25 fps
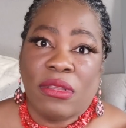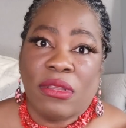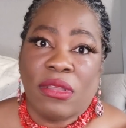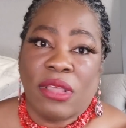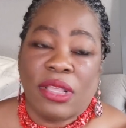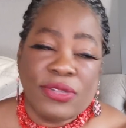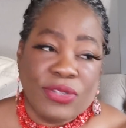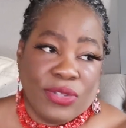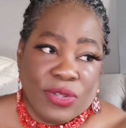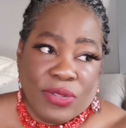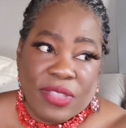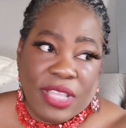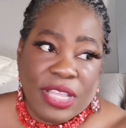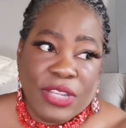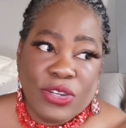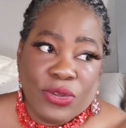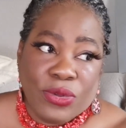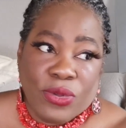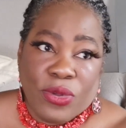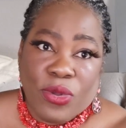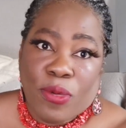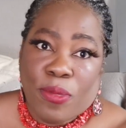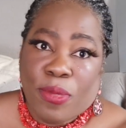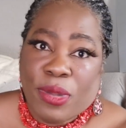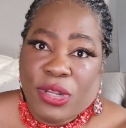And so they do
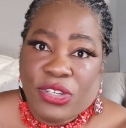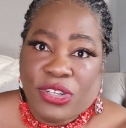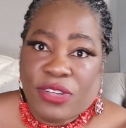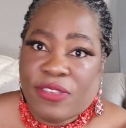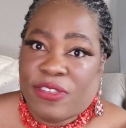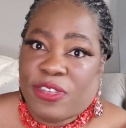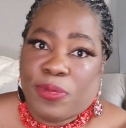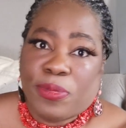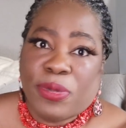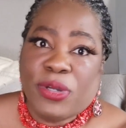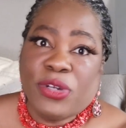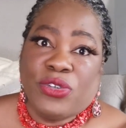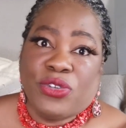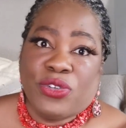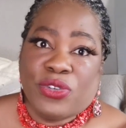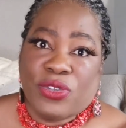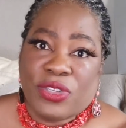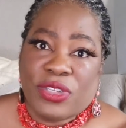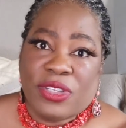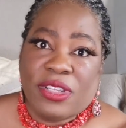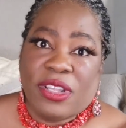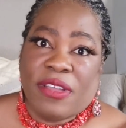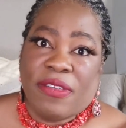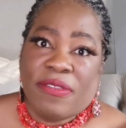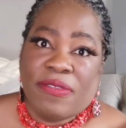a whole bunch of spiritual
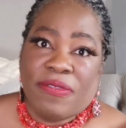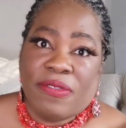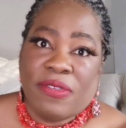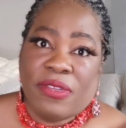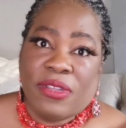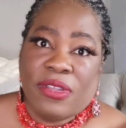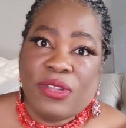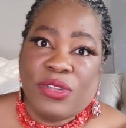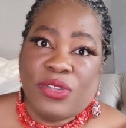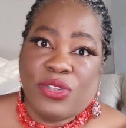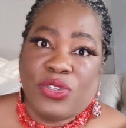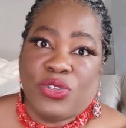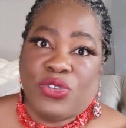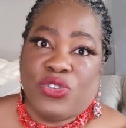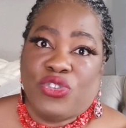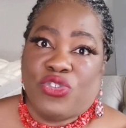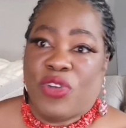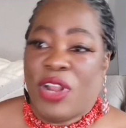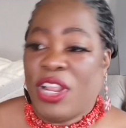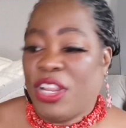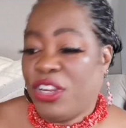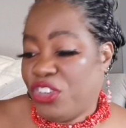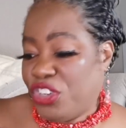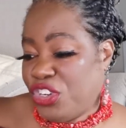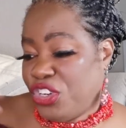stuff to
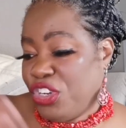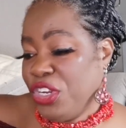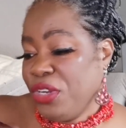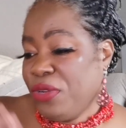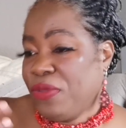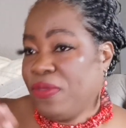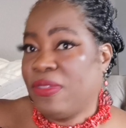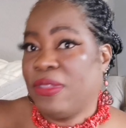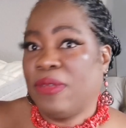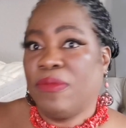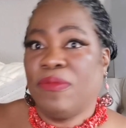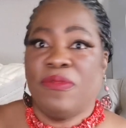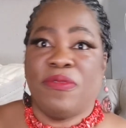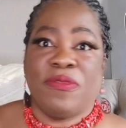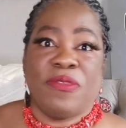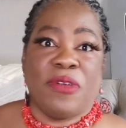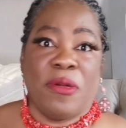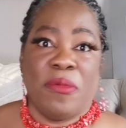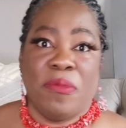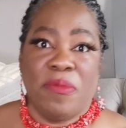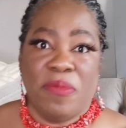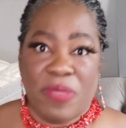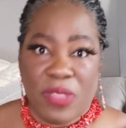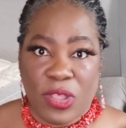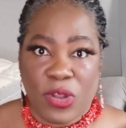try and shield them
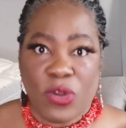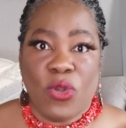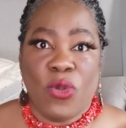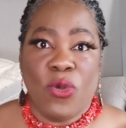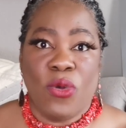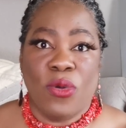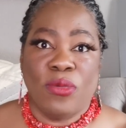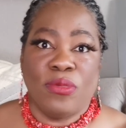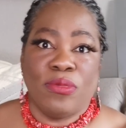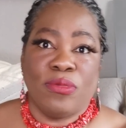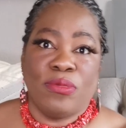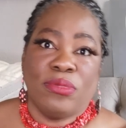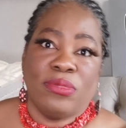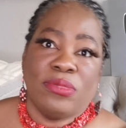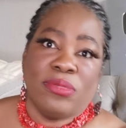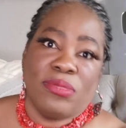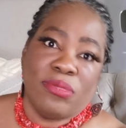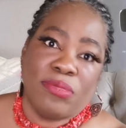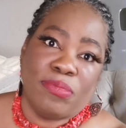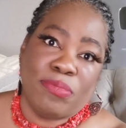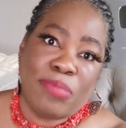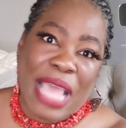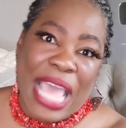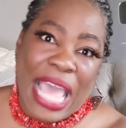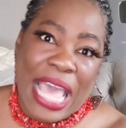from their own
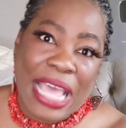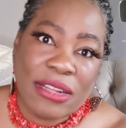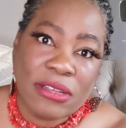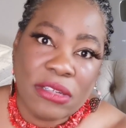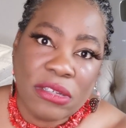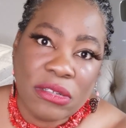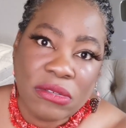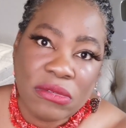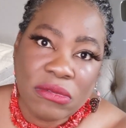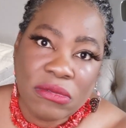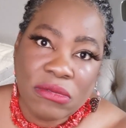bad